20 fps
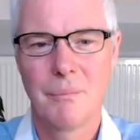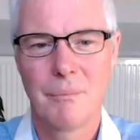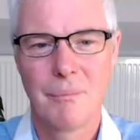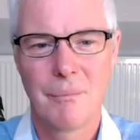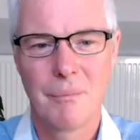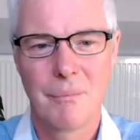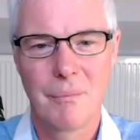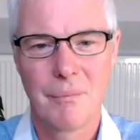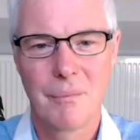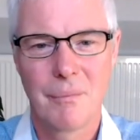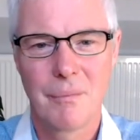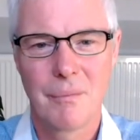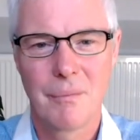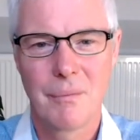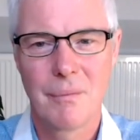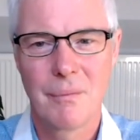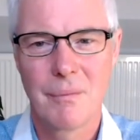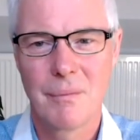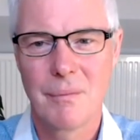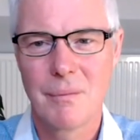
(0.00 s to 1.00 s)

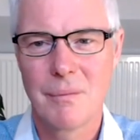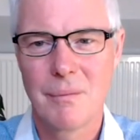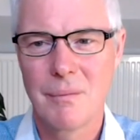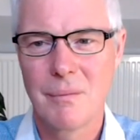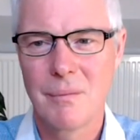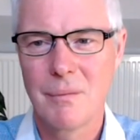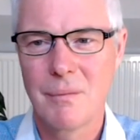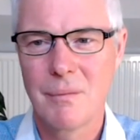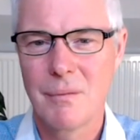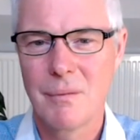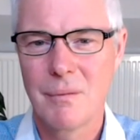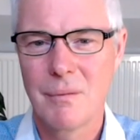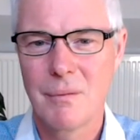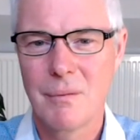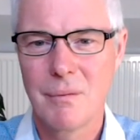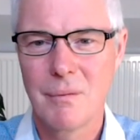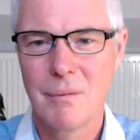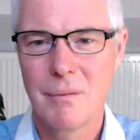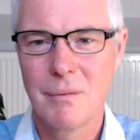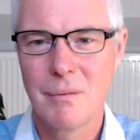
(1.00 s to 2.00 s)

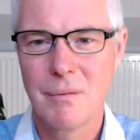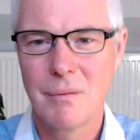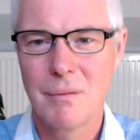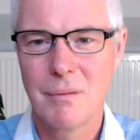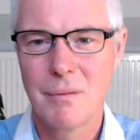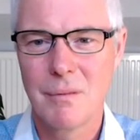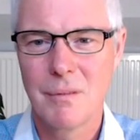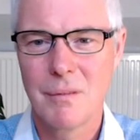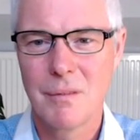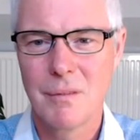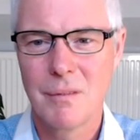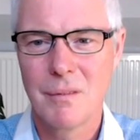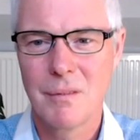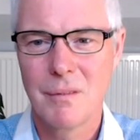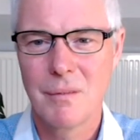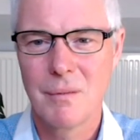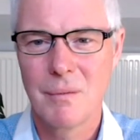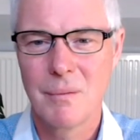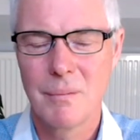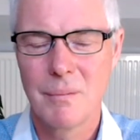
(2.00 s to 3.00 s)

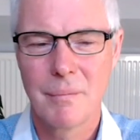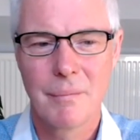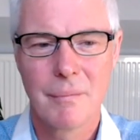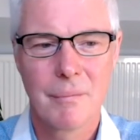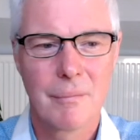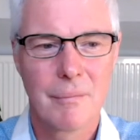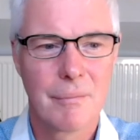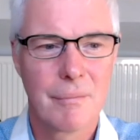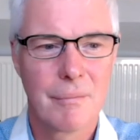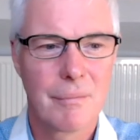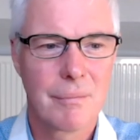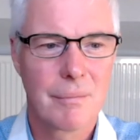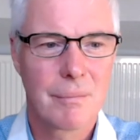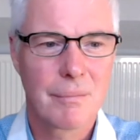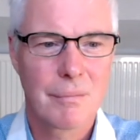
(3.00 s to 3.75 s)
[no speech]